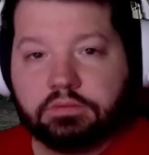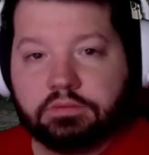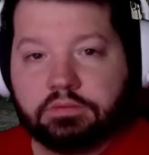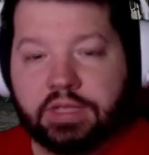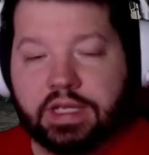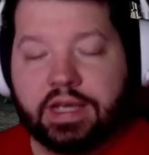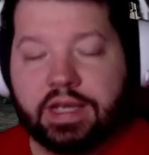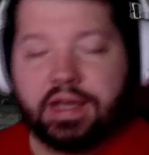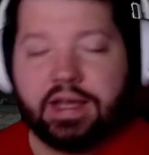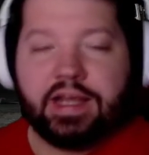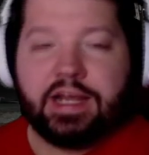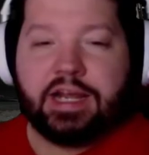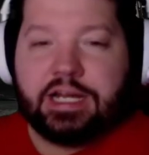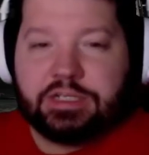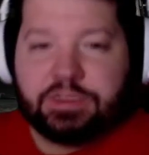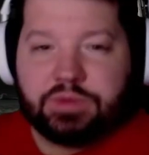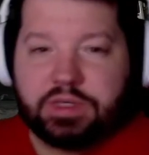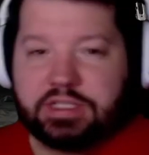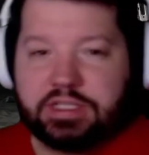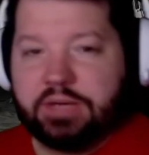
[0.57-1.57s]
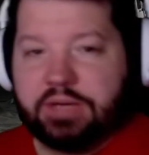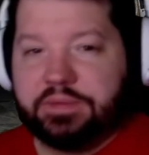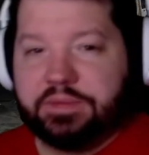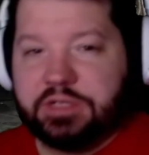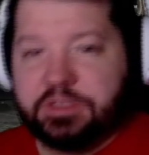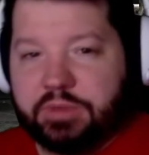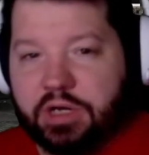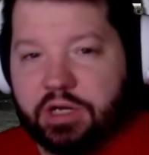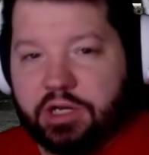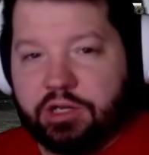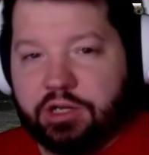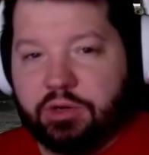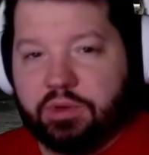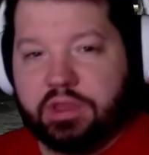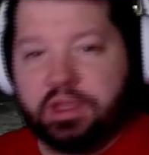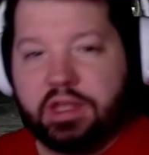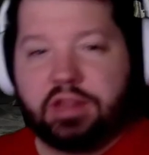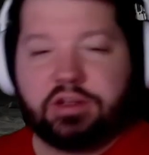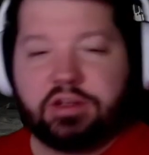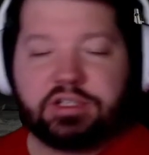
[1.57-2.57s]
Hey guys, what's up? It's Baldo with
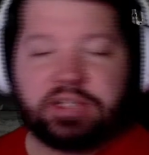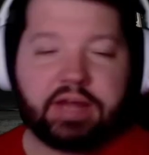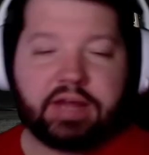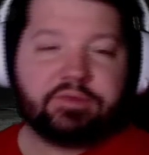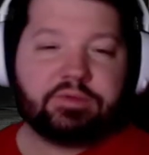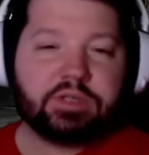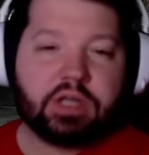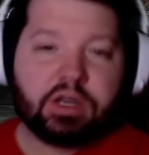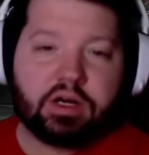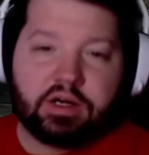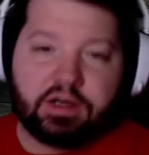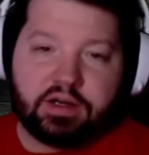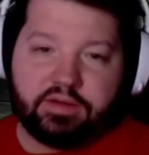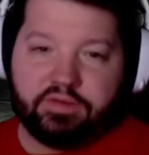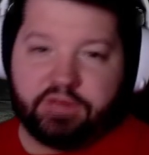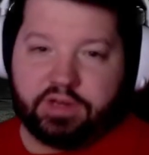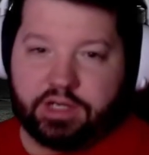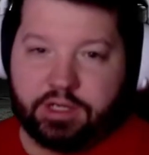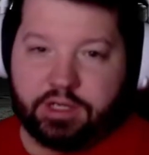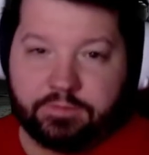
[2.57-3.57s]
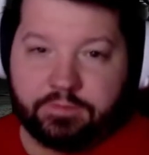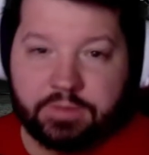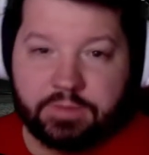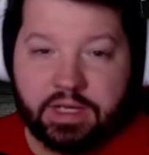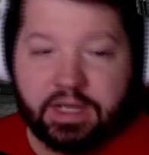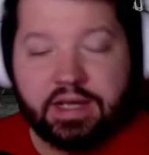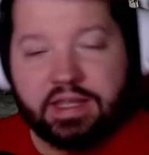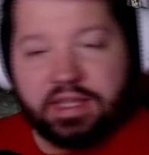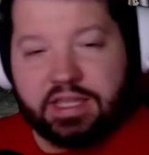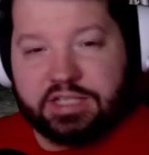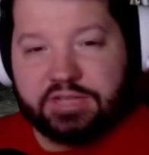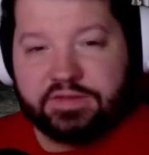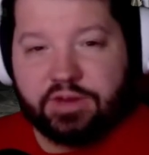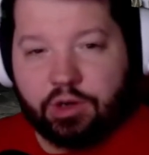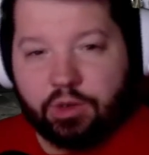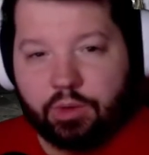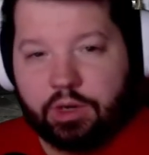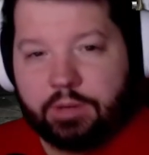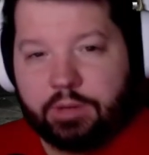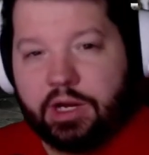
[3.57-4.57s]
another Escape from Tarkov video. This video
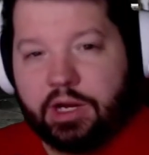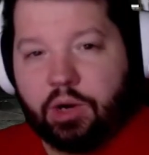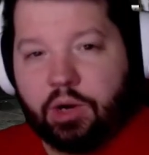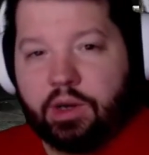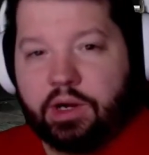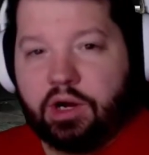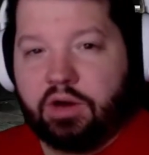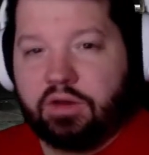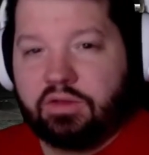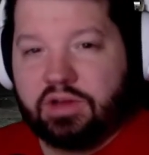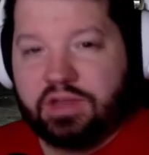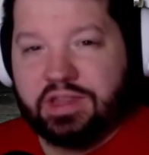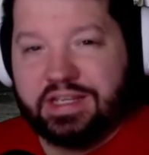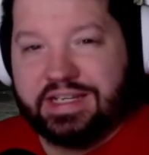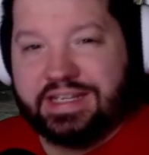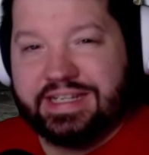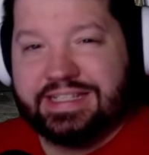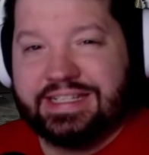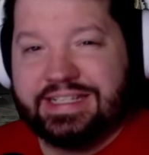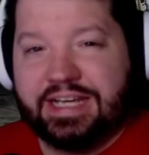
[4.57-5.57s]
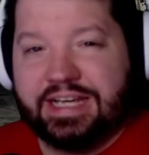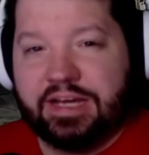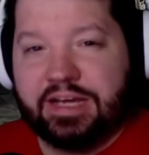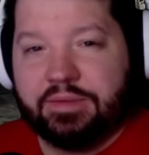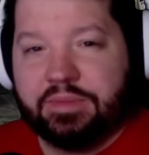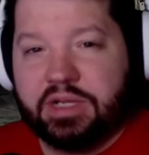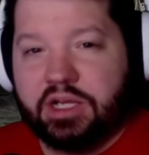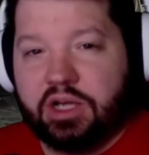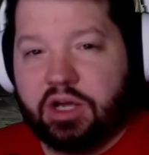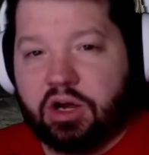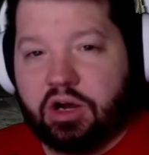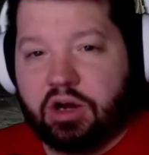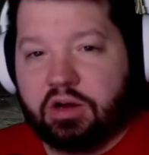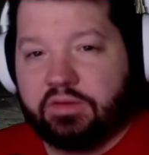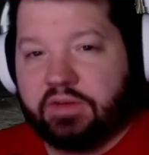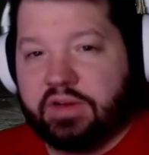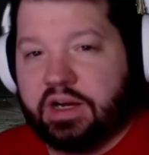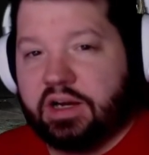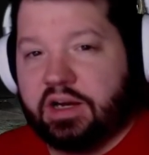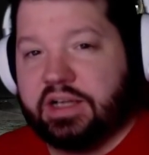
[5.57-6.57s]
we're going to be going over the DT MDR
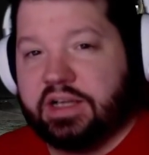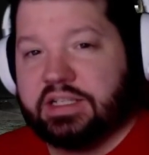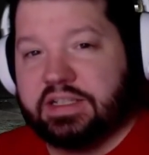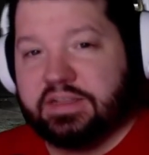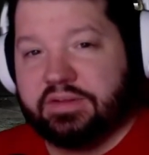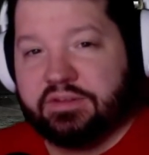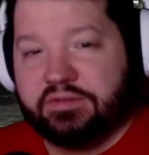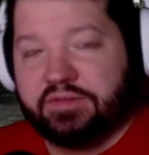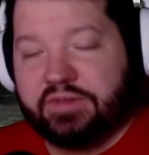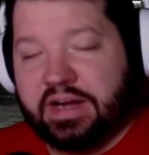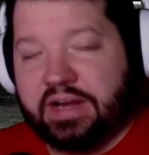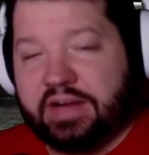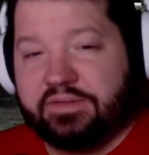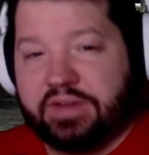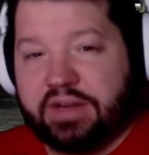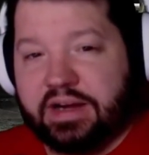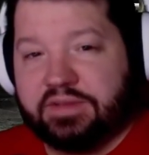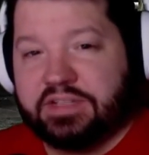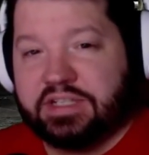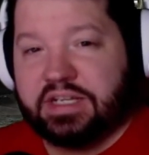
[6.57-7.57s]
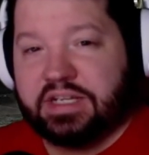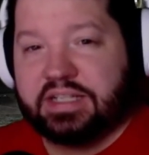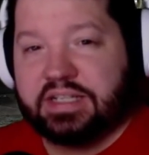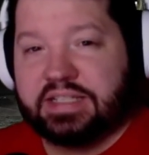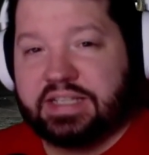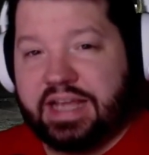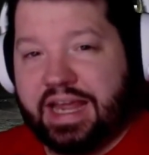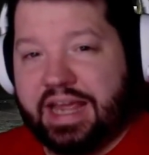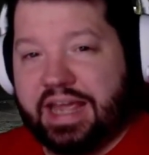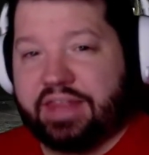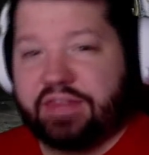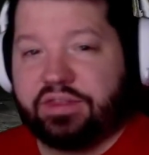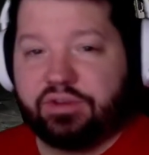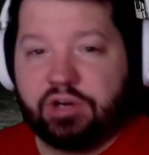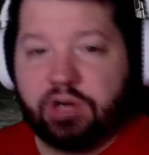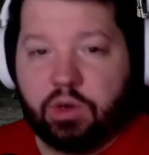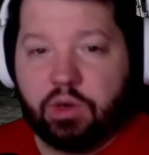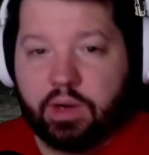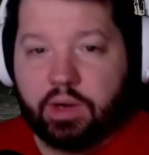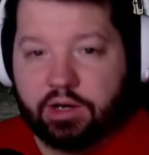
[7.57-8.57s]
variants of the 5.56 and
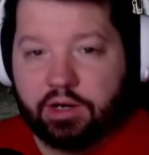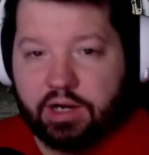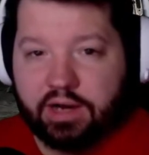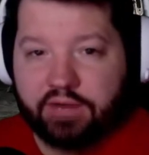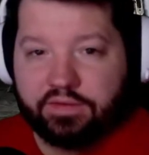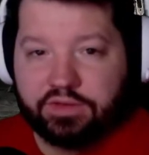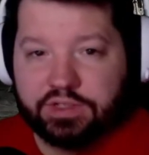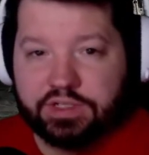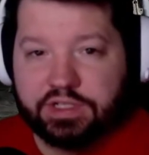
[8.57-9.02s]
308 rifles.